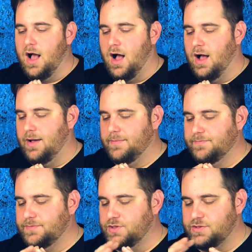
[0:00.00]

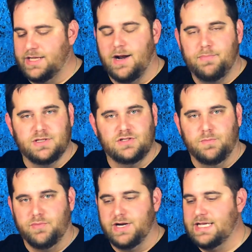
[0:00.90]
So setup was
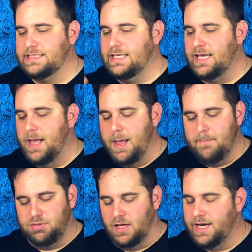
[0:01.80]
super easy.
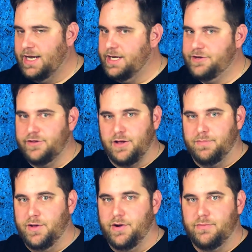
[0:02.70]
Plugging it into the
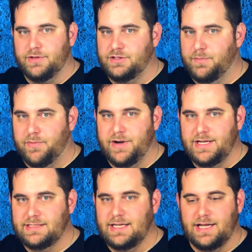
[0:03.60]
computer was super
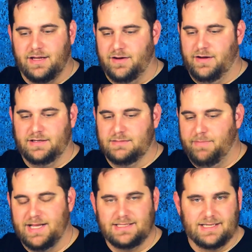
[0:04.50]
easy. It
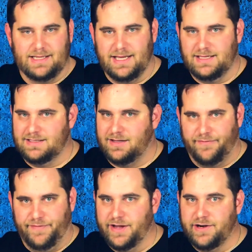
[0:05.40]
basically
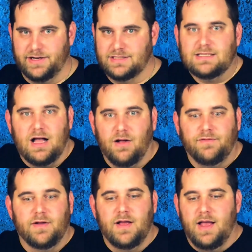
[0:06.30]
configured
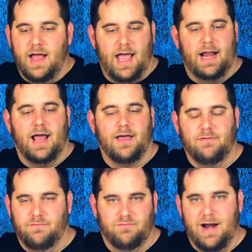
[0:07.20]
itself, and
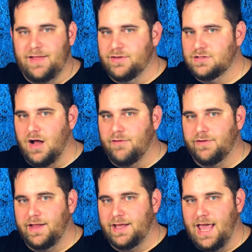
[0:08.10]
I ran the
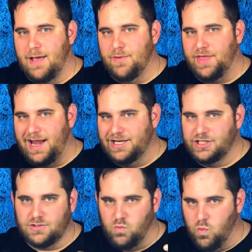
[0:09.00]
software that it came with, and it
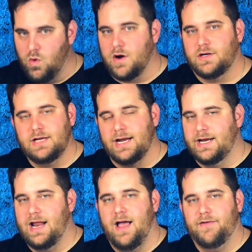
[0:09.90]
just worked. I
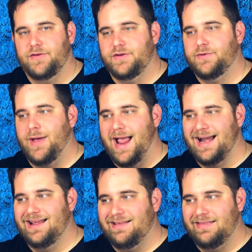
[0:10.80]
didn't have to do
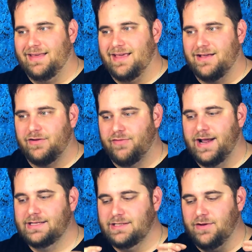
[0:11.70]
anything
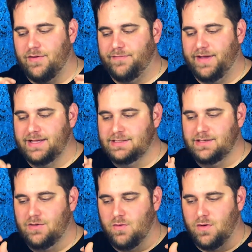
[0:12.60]
crazy or
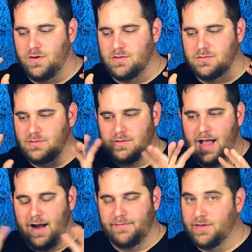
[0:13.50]
fancy or
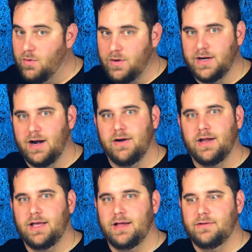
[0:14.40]
out of the
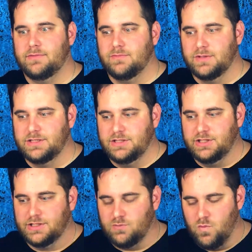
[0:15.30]
ordinary. It was
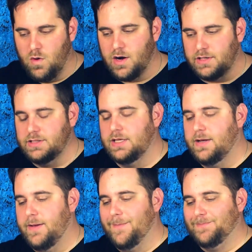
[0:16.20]
just worked.
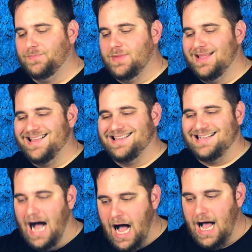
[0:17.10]

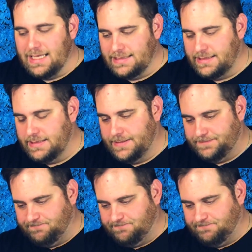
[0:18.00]
Cons.